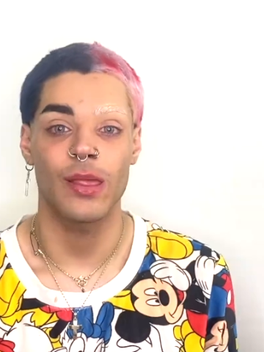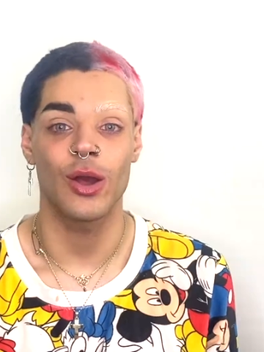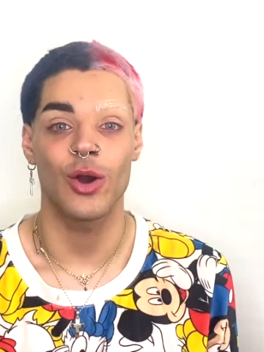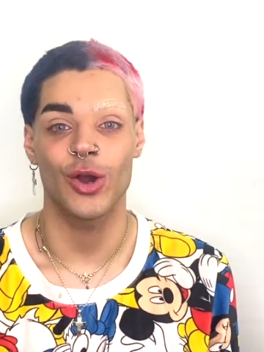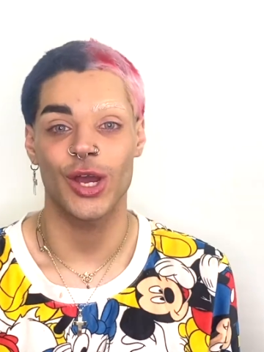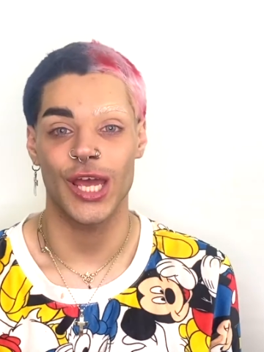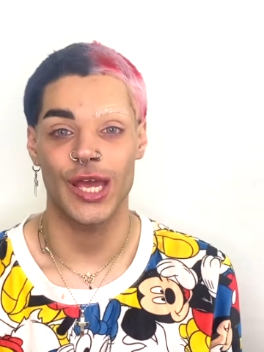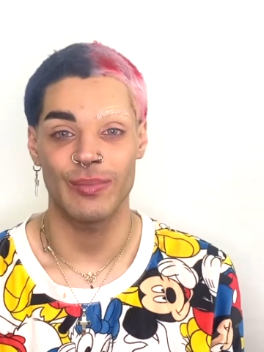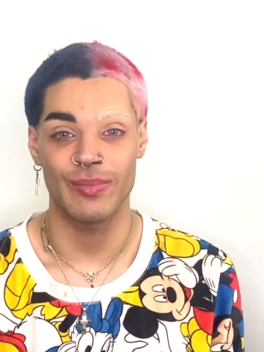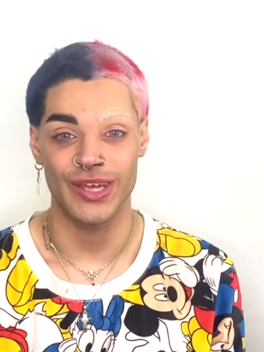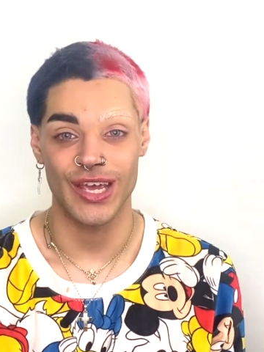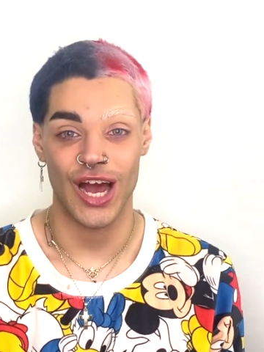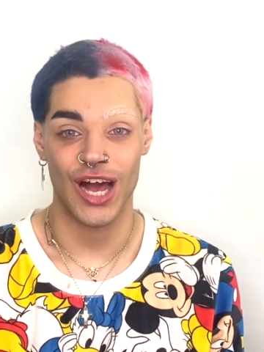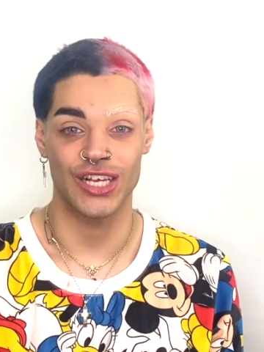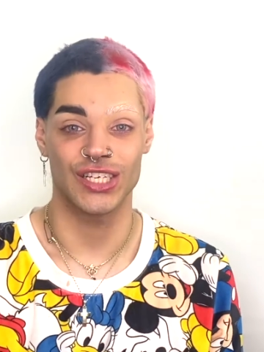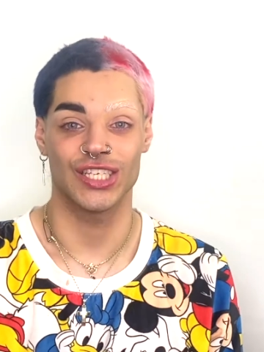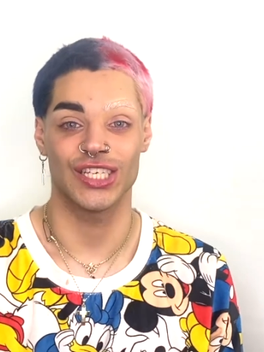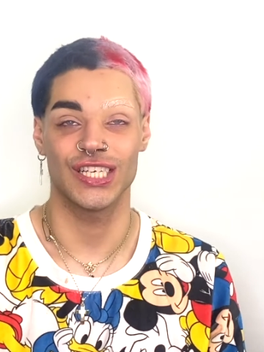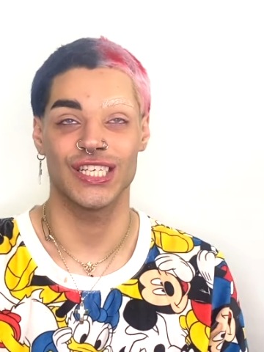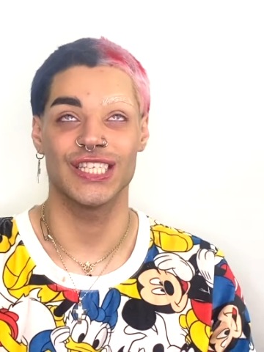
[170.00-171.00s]
Okay,
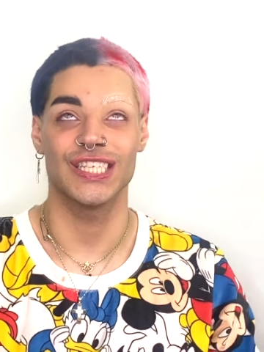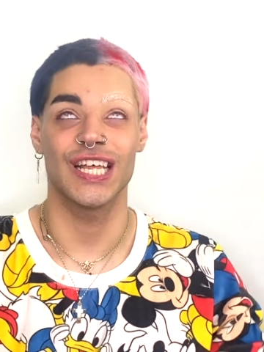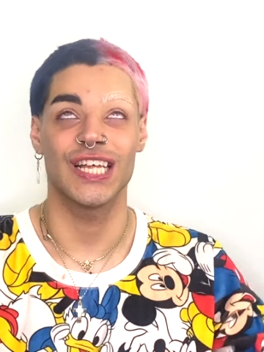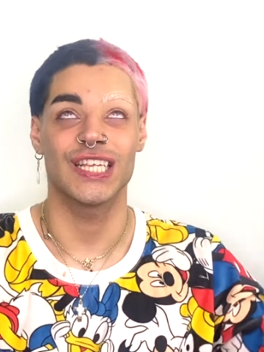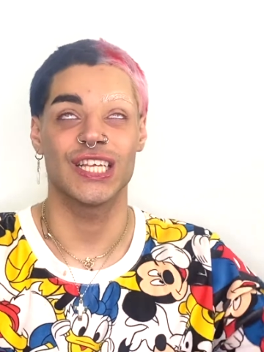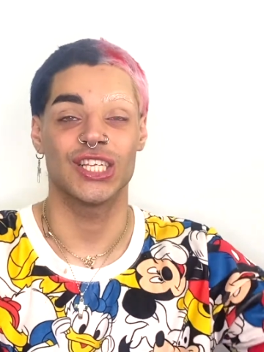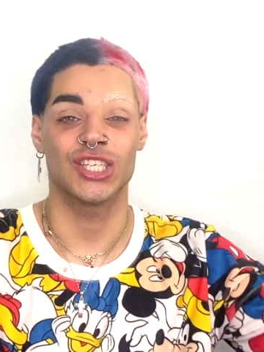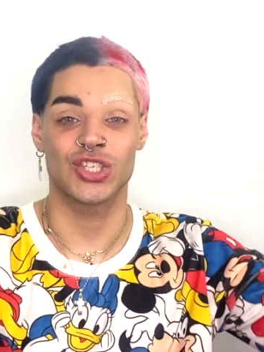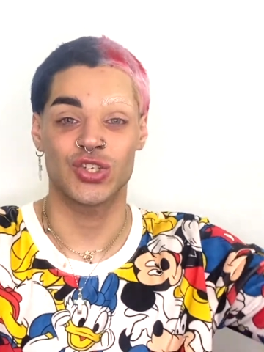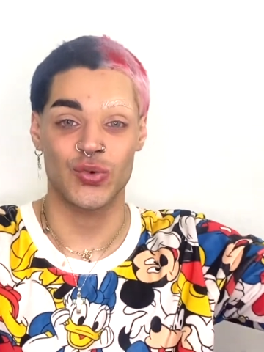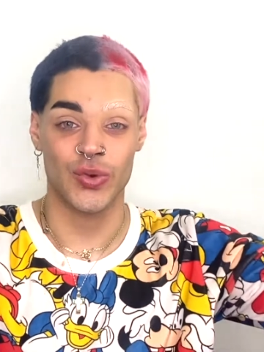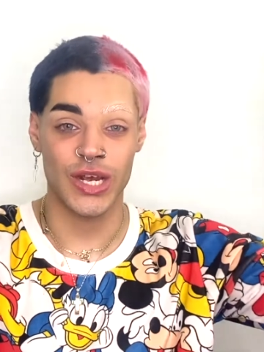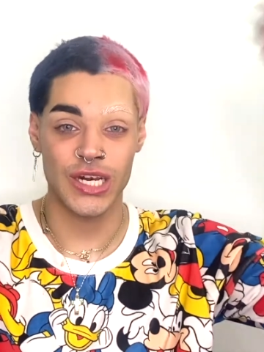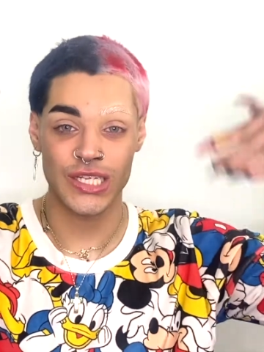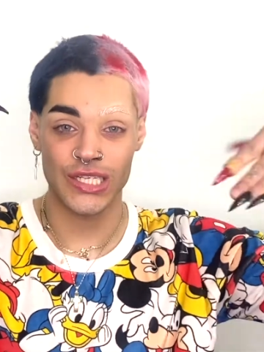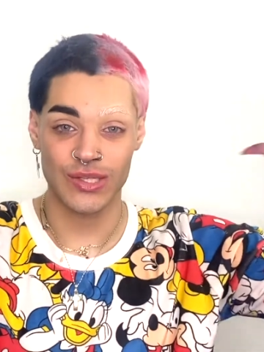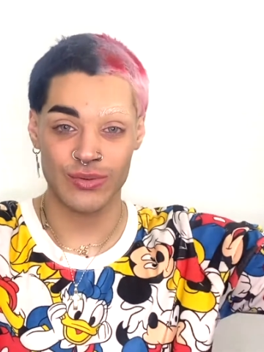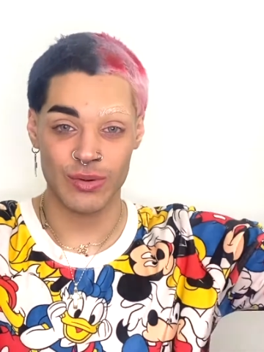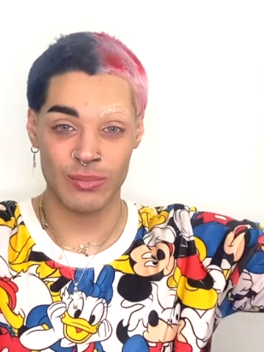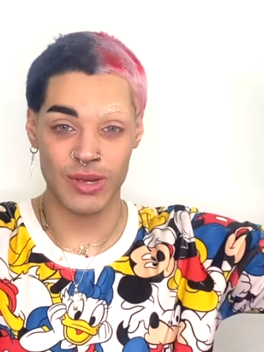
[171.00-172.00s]
biatches, let the
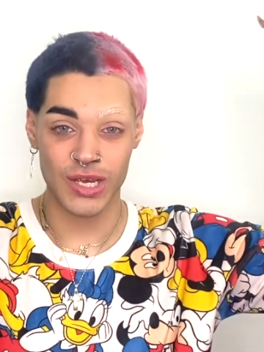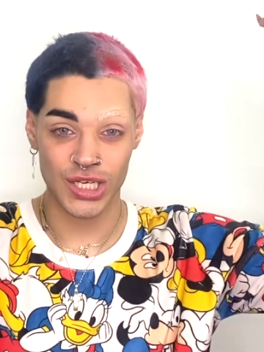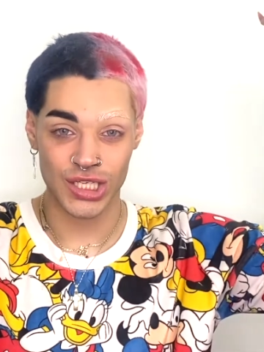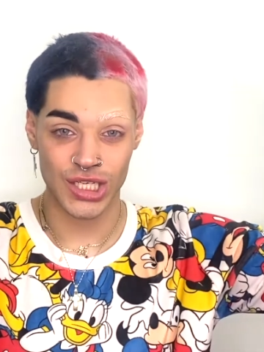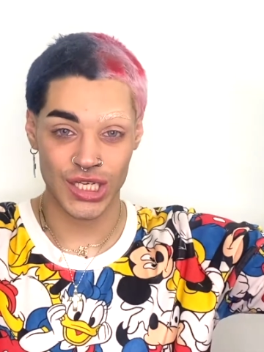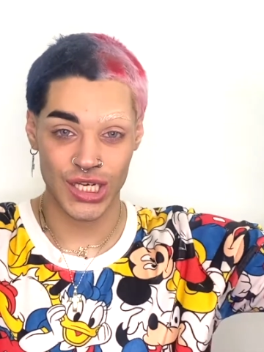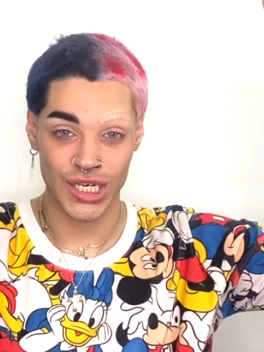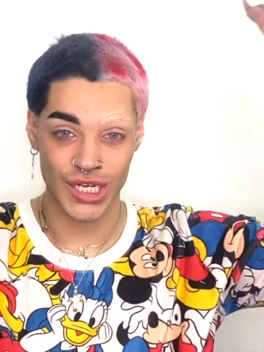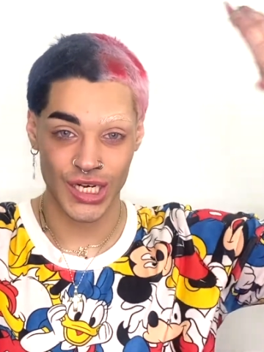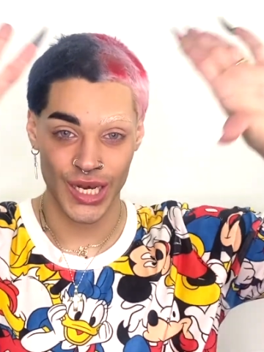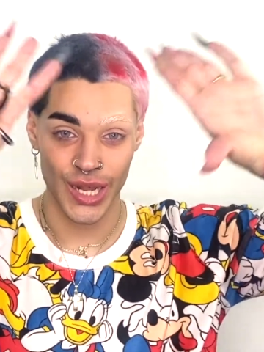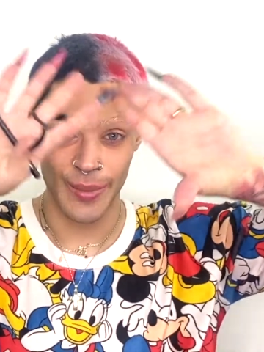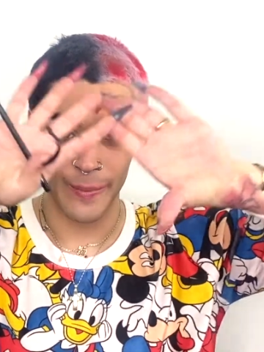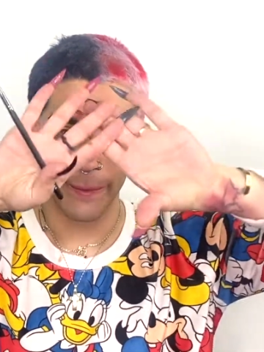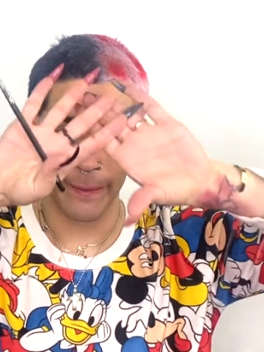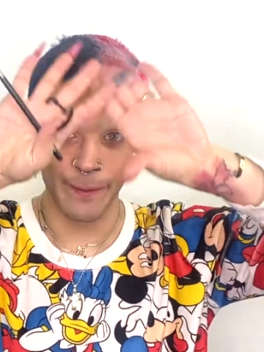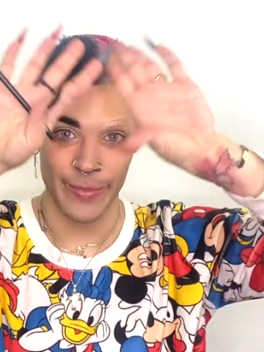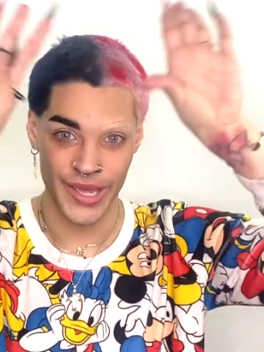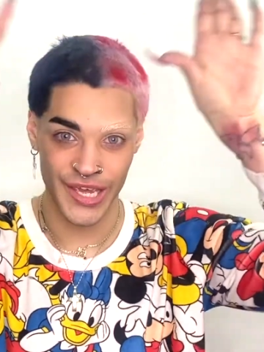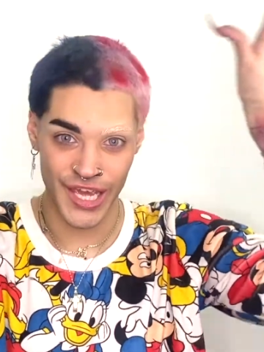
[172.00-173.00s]
transformation
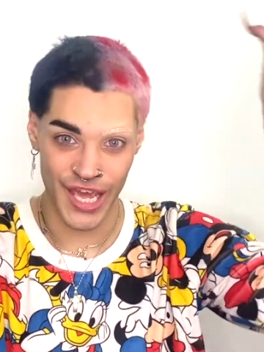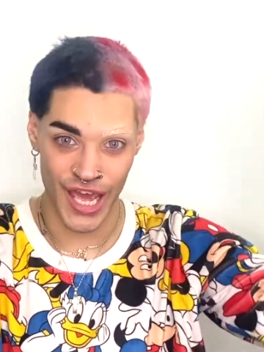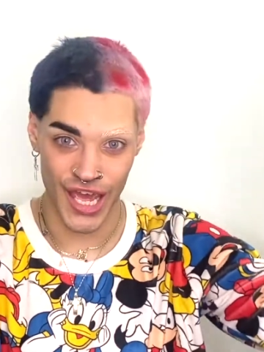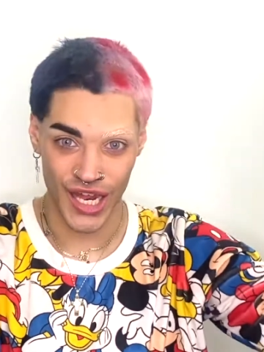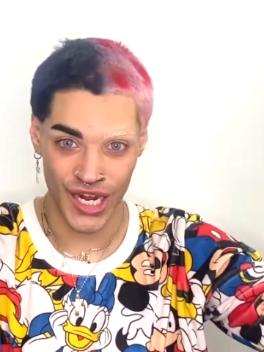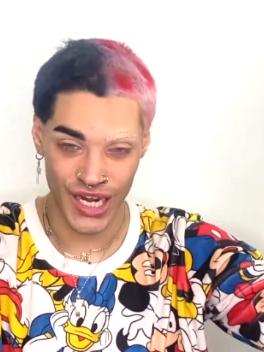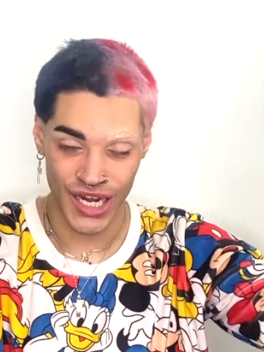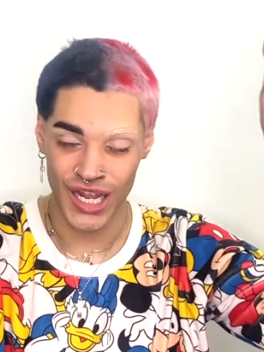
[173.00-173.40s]
begin.